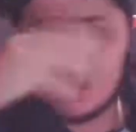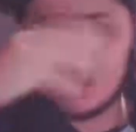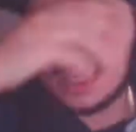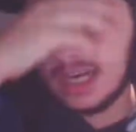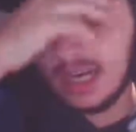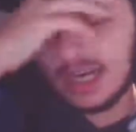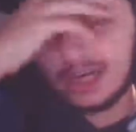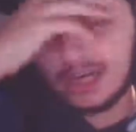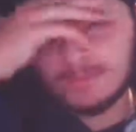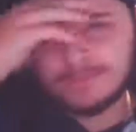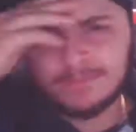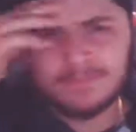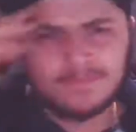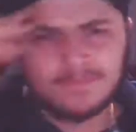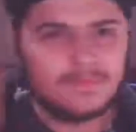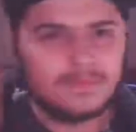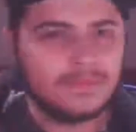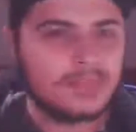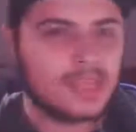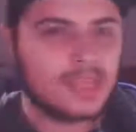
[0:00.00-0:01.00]
in
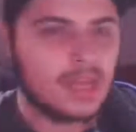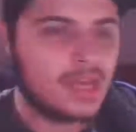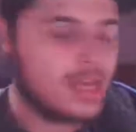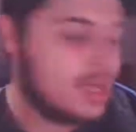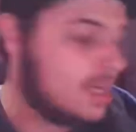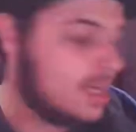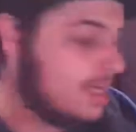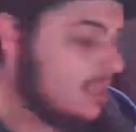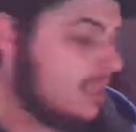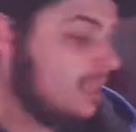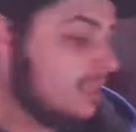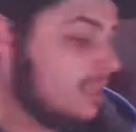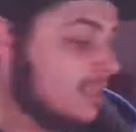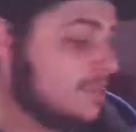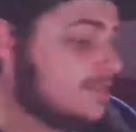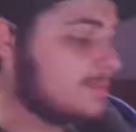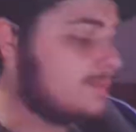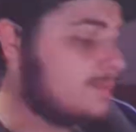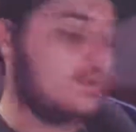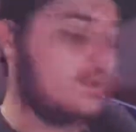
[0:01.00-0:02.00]

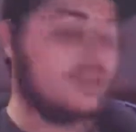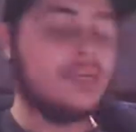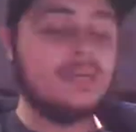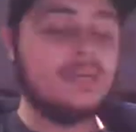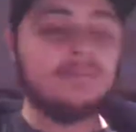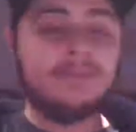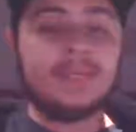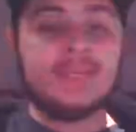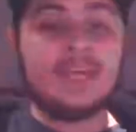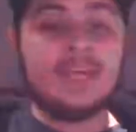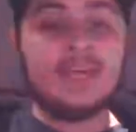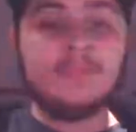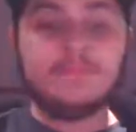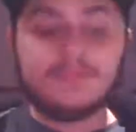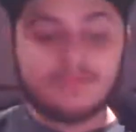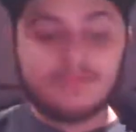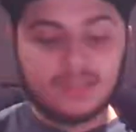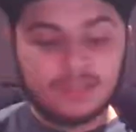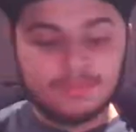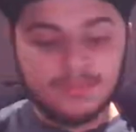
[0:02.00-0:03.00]
this one, he became
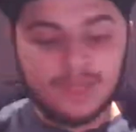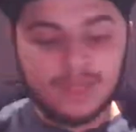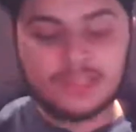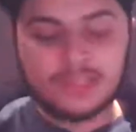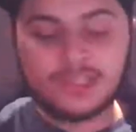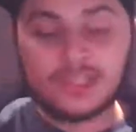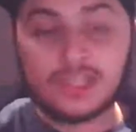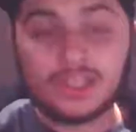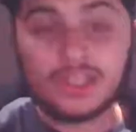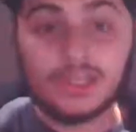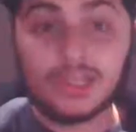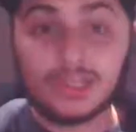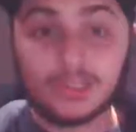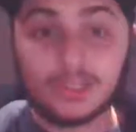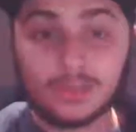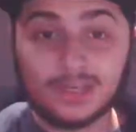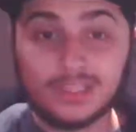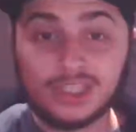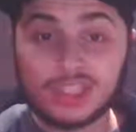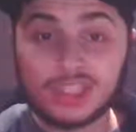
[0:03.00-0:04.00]
pretty much the
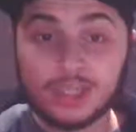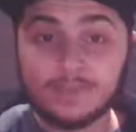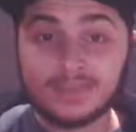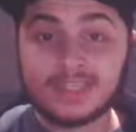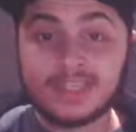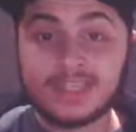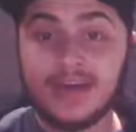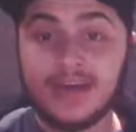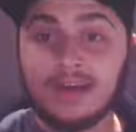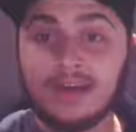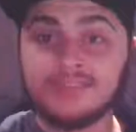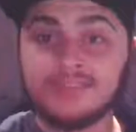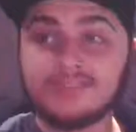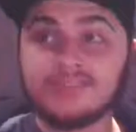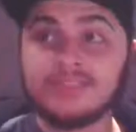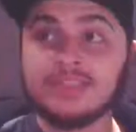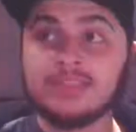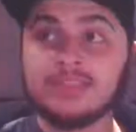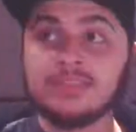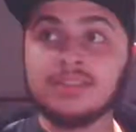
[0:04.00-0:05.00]
Grinch
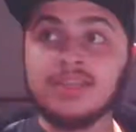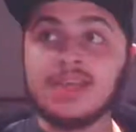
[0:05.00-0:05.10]
himself.